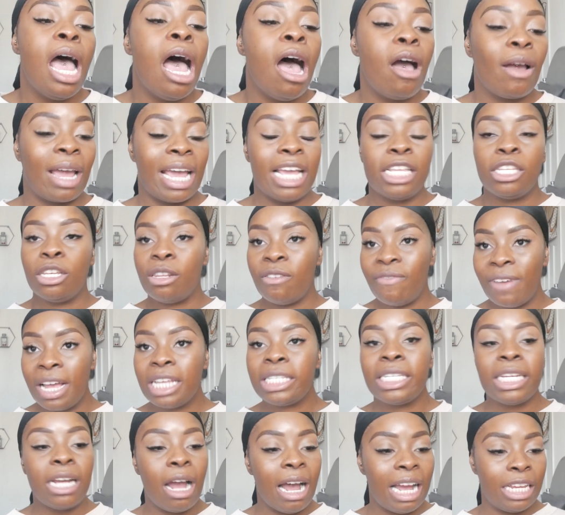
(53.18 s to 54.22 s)
Okay, so the
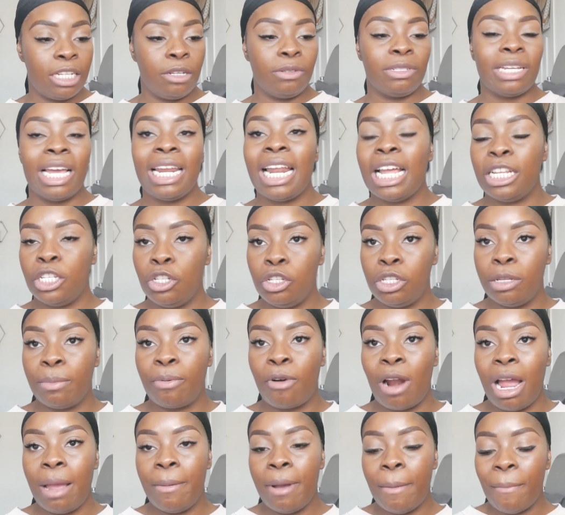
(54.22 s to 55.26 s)
first thing I do is I like to use a
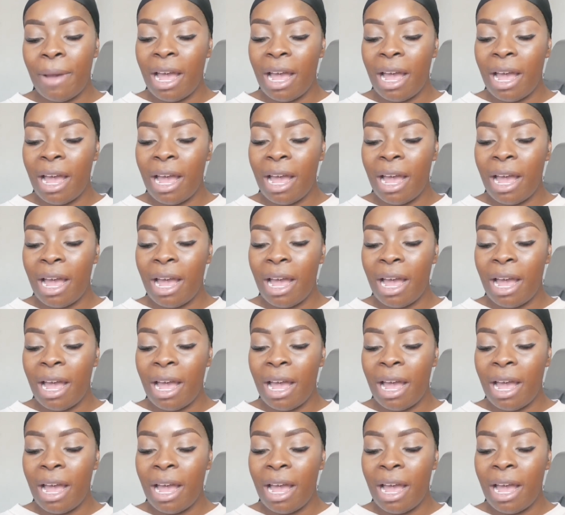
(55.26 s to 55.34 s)
primer.